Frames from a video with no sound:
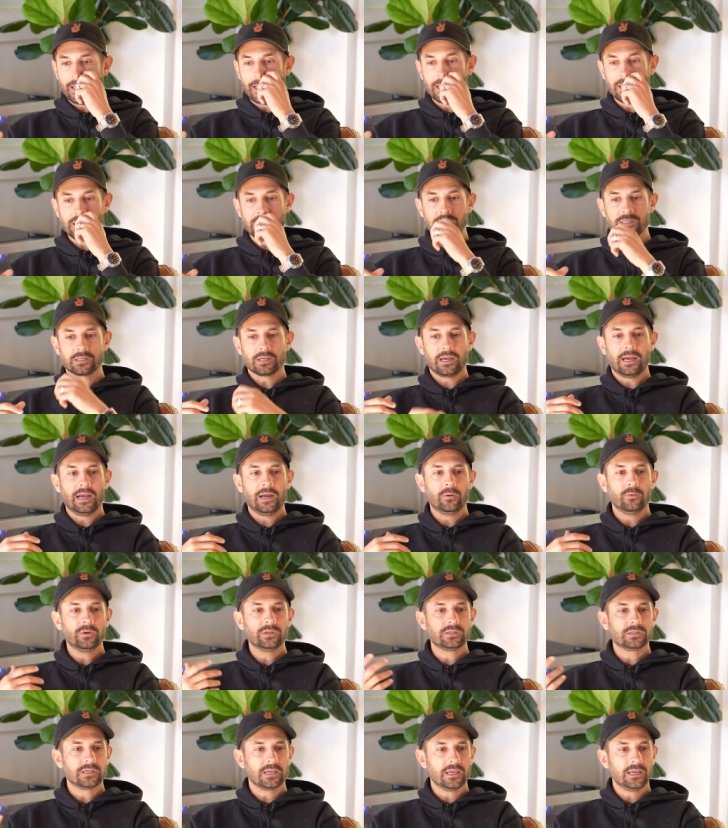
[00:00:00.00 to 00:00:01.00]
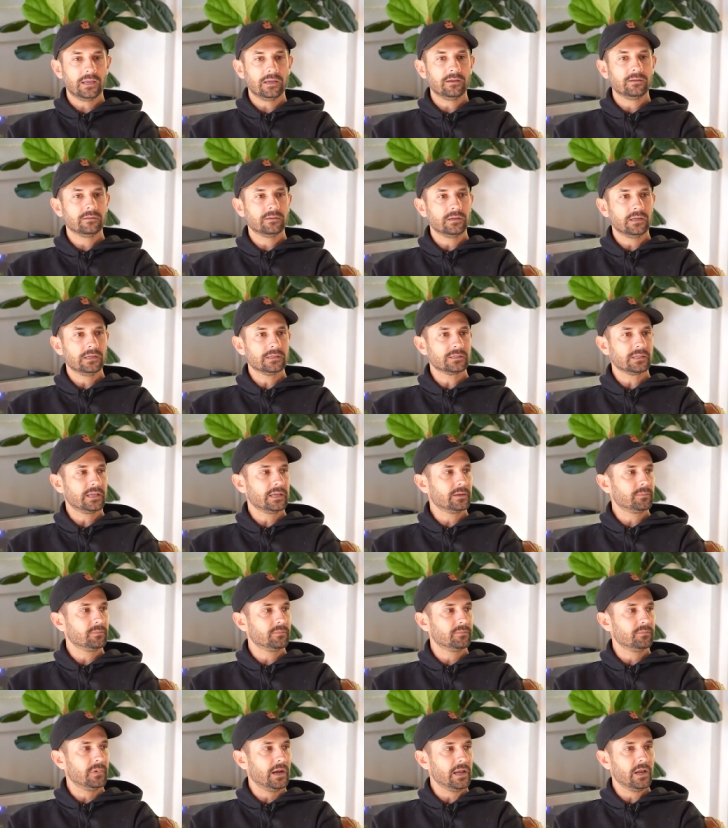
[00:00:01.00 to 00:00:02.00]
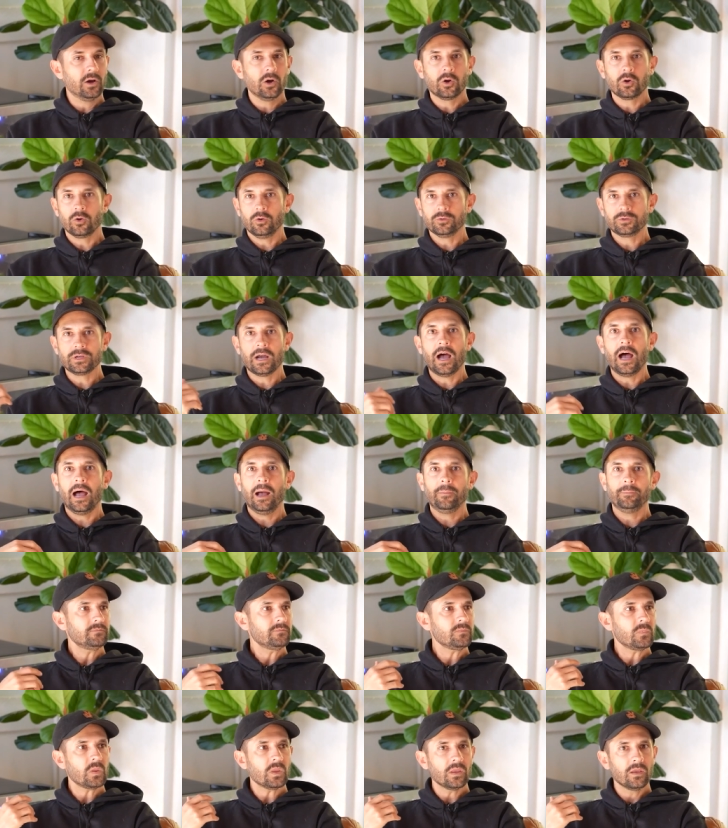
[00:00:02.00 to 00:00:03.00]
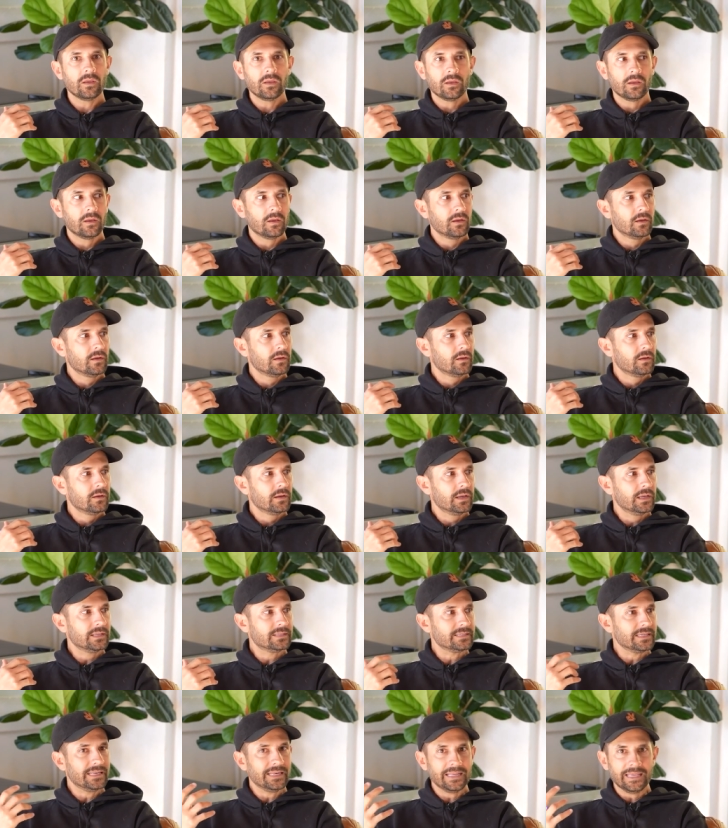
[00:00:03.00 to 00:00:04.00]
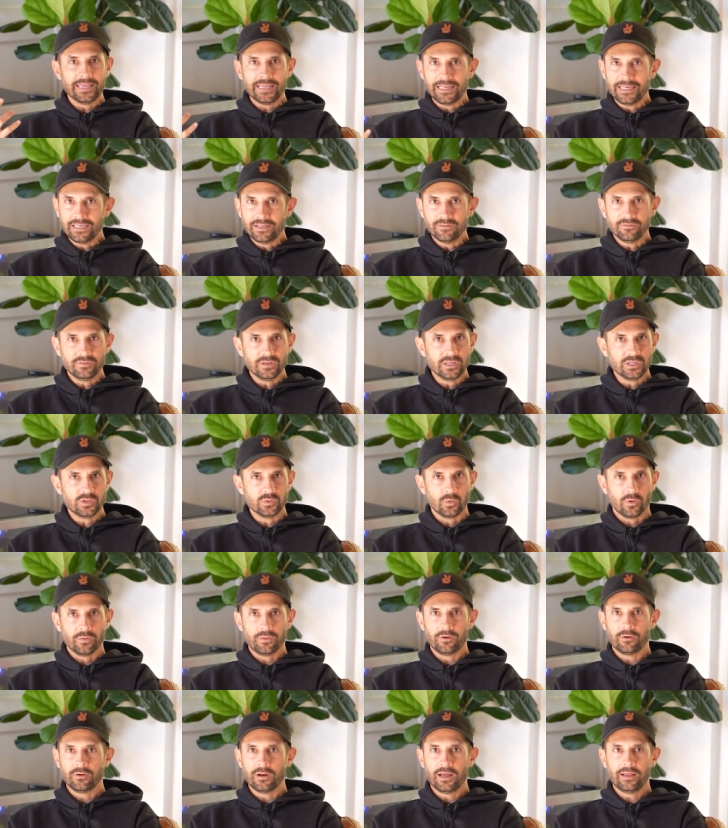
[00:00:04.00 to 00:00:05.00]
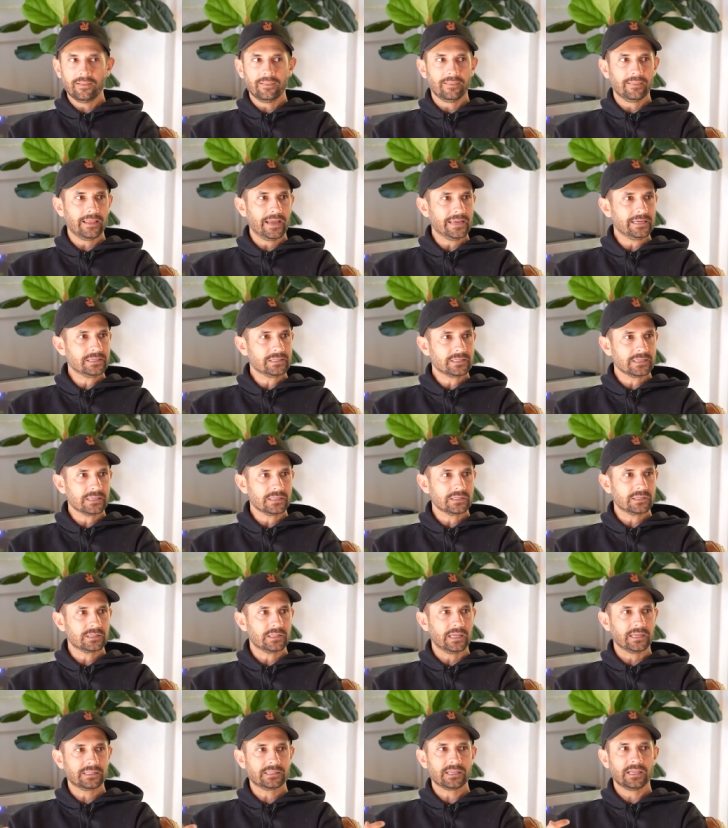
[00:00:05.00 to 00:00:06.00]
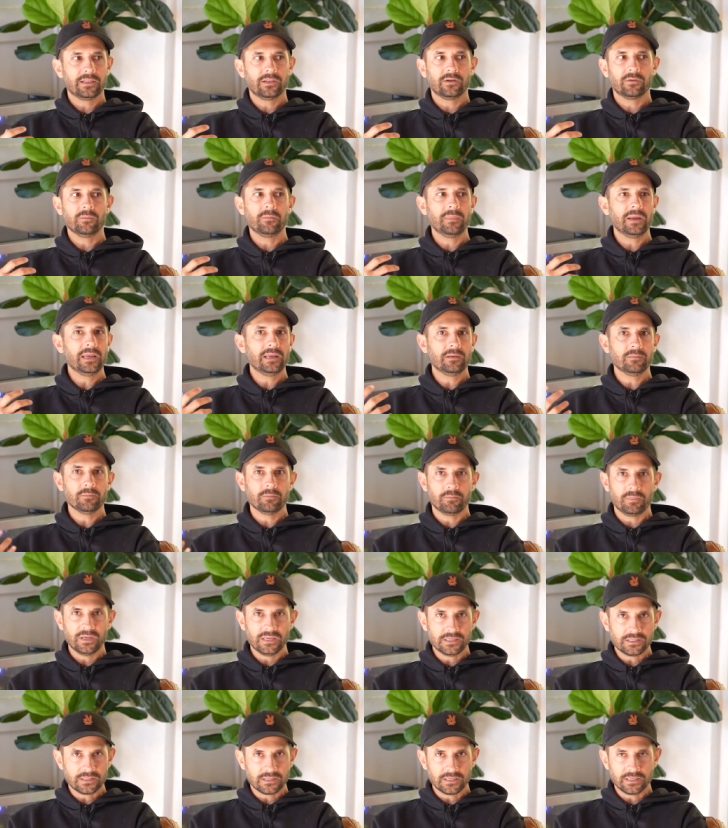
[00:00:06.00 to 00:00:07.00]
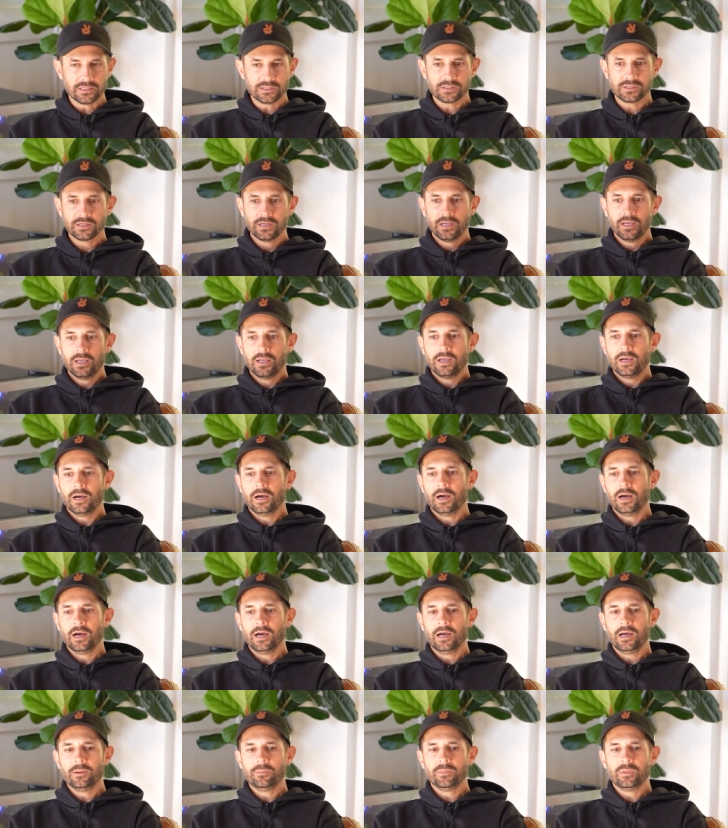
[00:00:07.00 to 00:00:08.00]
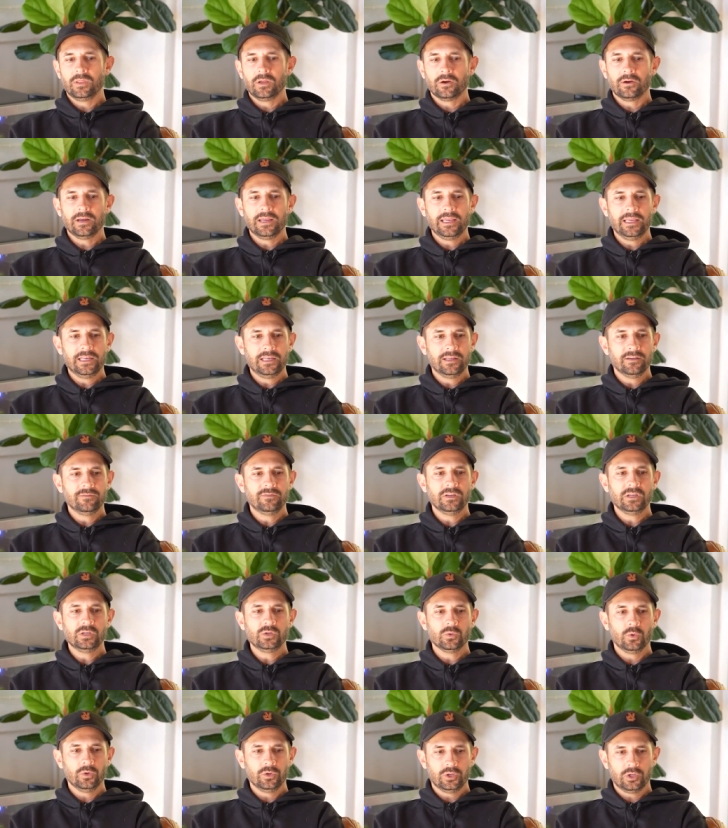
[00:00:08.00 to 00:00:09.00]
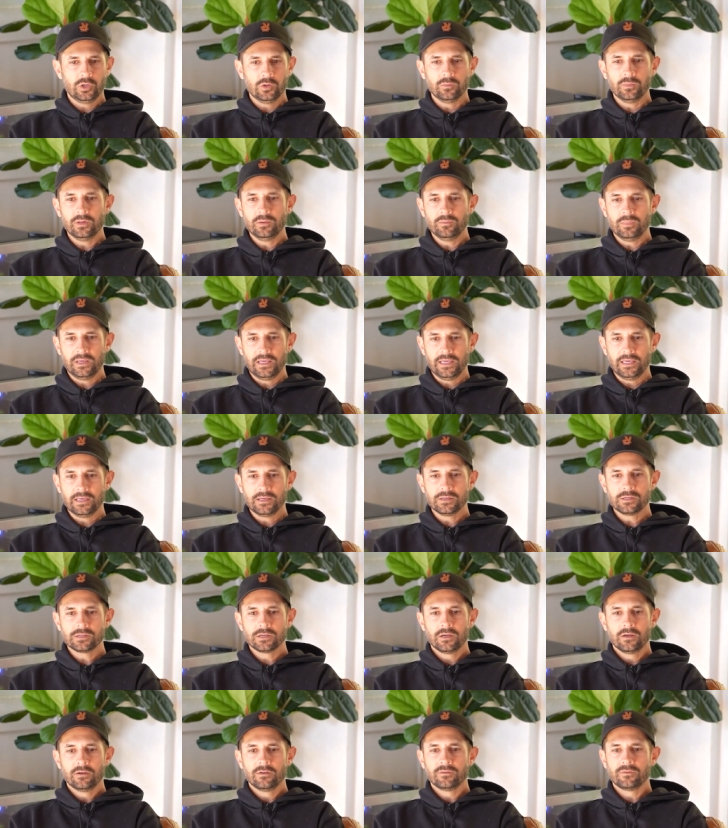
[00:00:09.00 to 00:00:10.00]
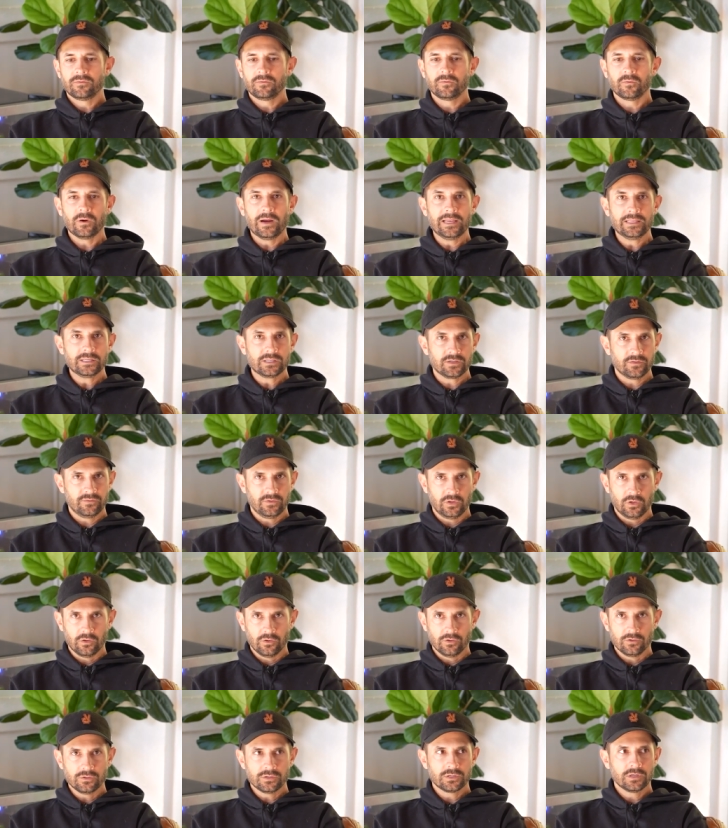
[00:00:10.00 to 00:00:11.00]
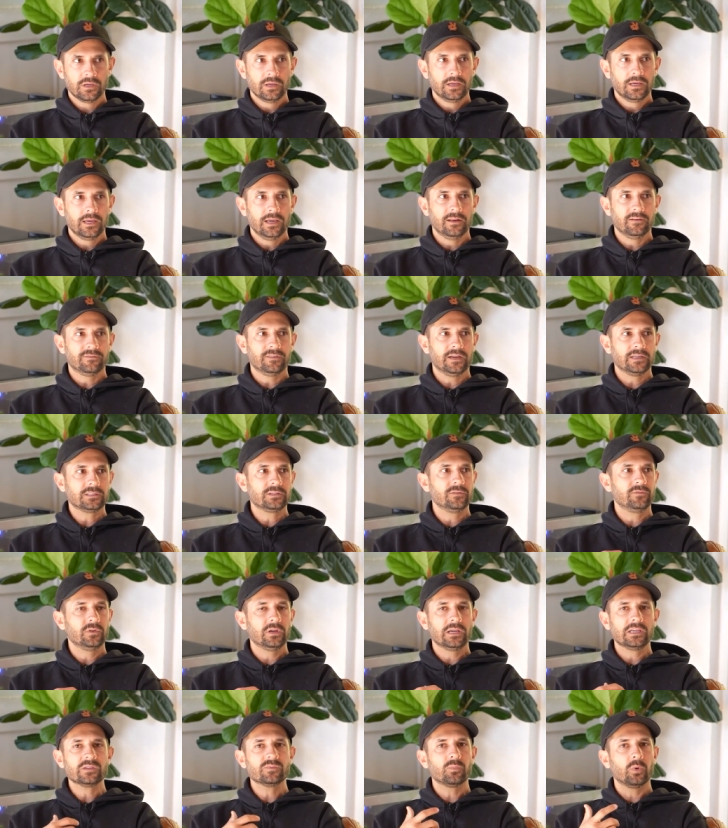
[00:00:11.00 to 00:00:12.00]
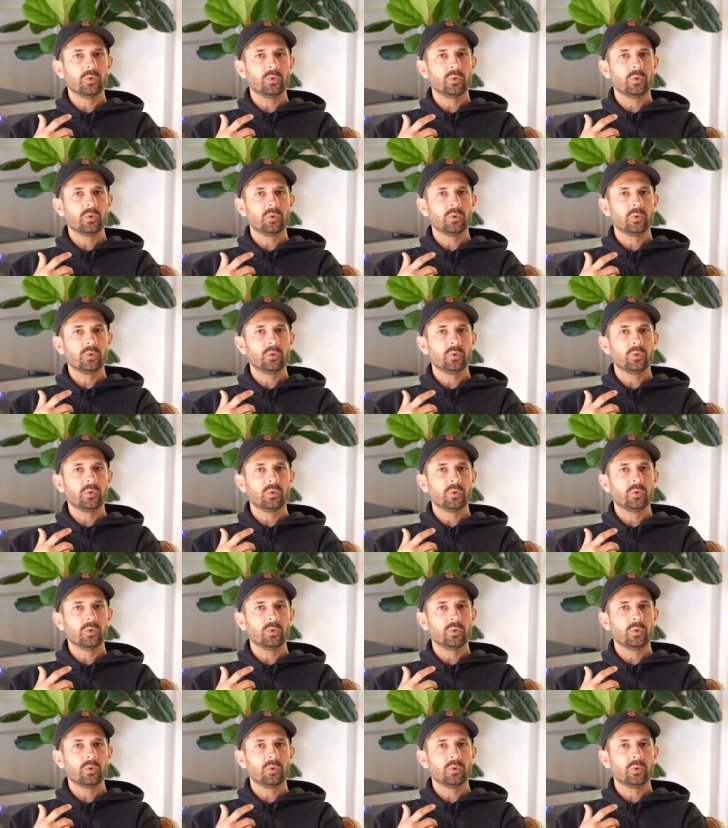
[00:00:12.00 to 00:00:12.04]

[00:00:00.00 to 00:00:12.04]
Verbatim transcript: is I would say is like my uncle Tom. It's an individual. It's an individual. They're not licensed. That's not their main business. Um, they're individual human beings, friends of yours. In fact, if you guys